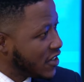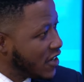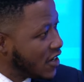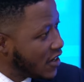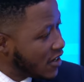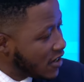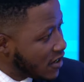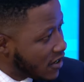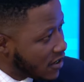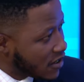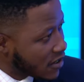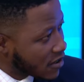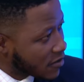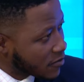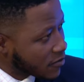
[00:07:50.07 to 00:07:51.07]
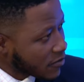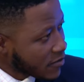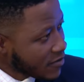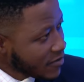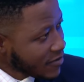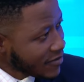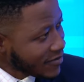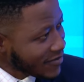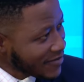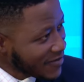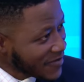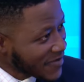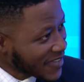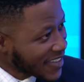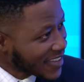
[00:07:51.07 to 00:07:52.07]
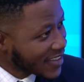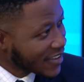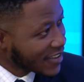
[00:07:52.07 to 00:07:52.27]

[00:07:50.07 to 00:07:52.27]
I'm going to defer to MP